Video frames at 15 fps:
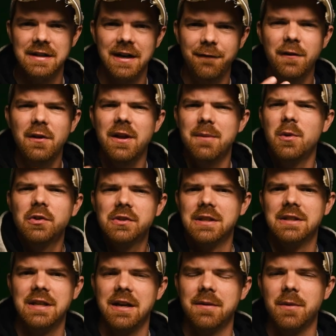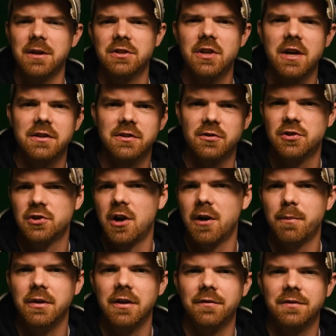and I feel like most of the time my shots are
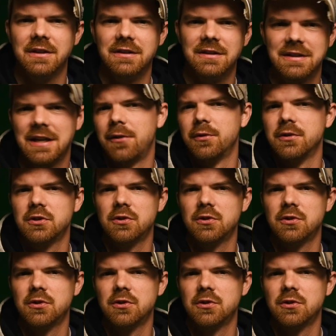sharp enough to tell the